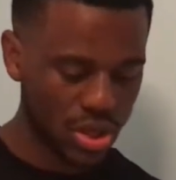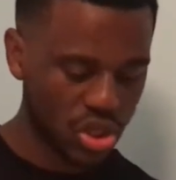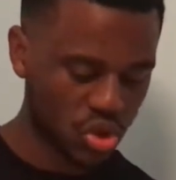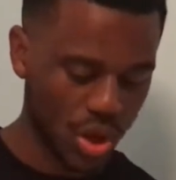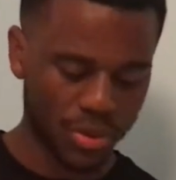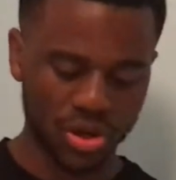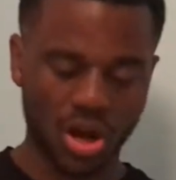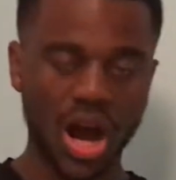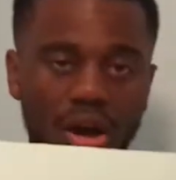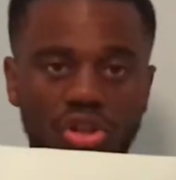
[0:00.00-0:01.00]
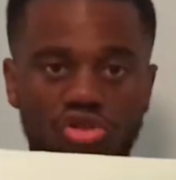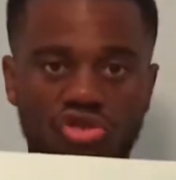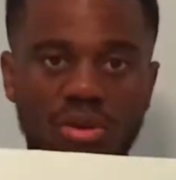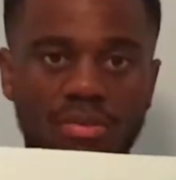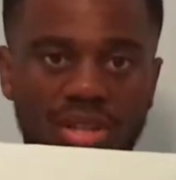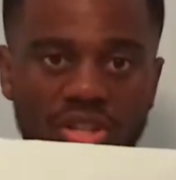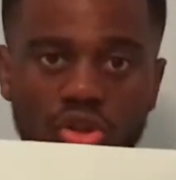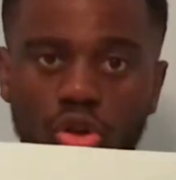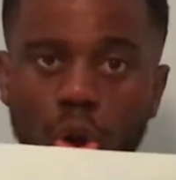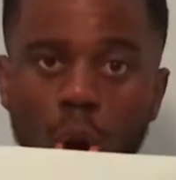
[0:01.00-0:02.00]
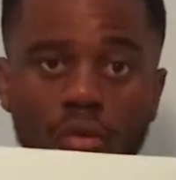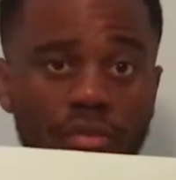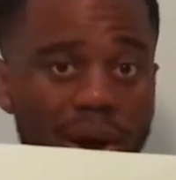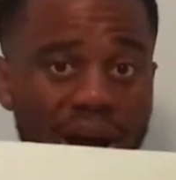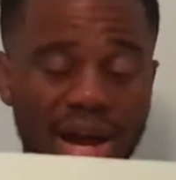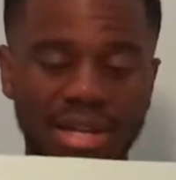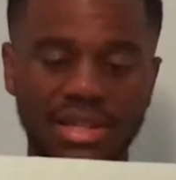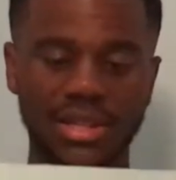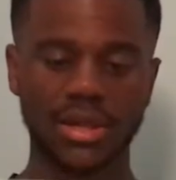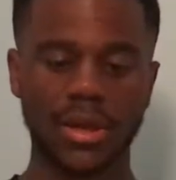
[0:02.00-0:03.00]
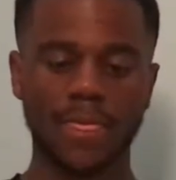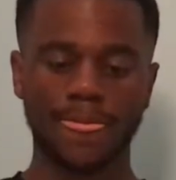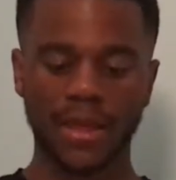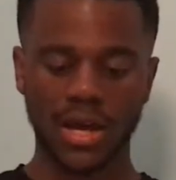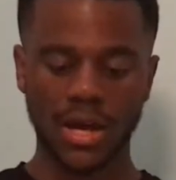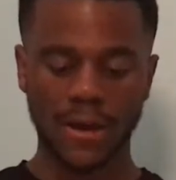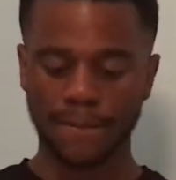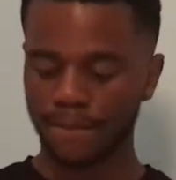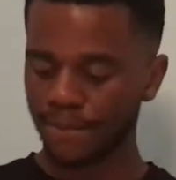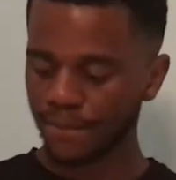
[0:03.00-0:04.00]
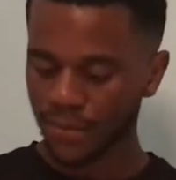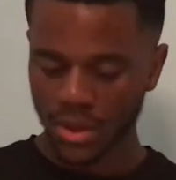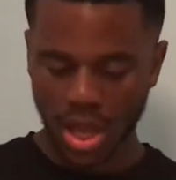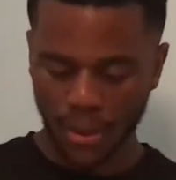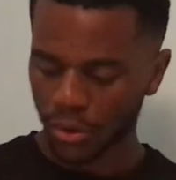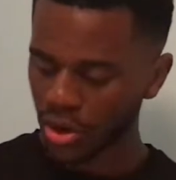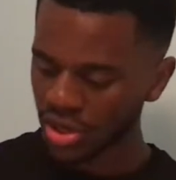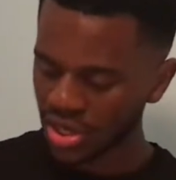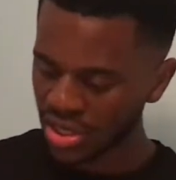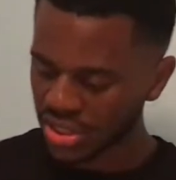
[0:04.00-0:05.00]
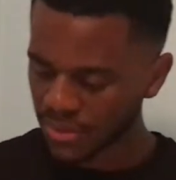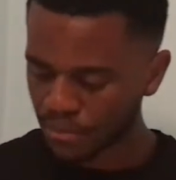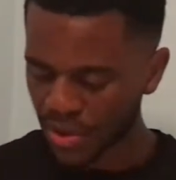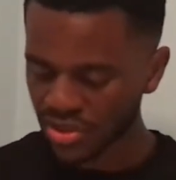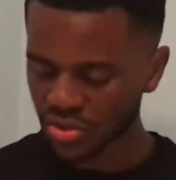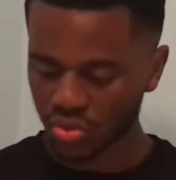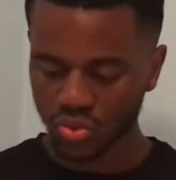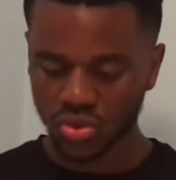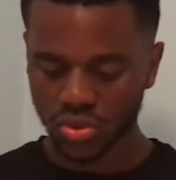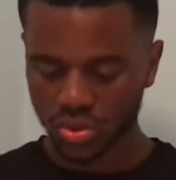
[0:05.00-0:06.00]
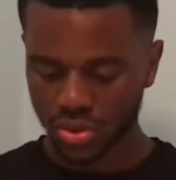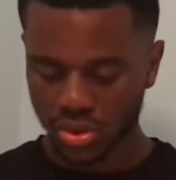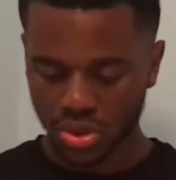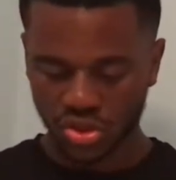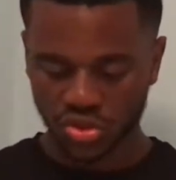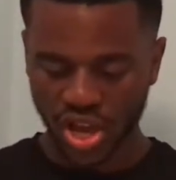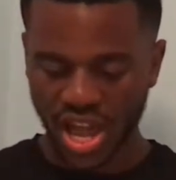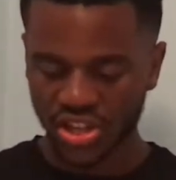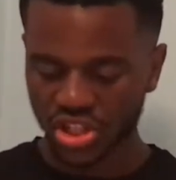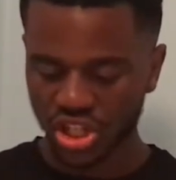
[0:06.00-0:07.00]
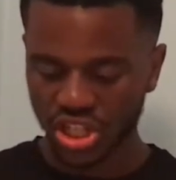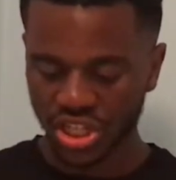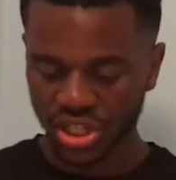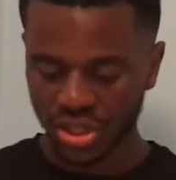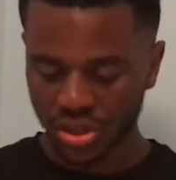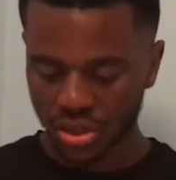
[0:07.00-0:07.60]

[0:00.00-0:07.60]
So I'm gonna cut out a strip. This is gonna go over my eyes. I'm gonna need some pencils to actually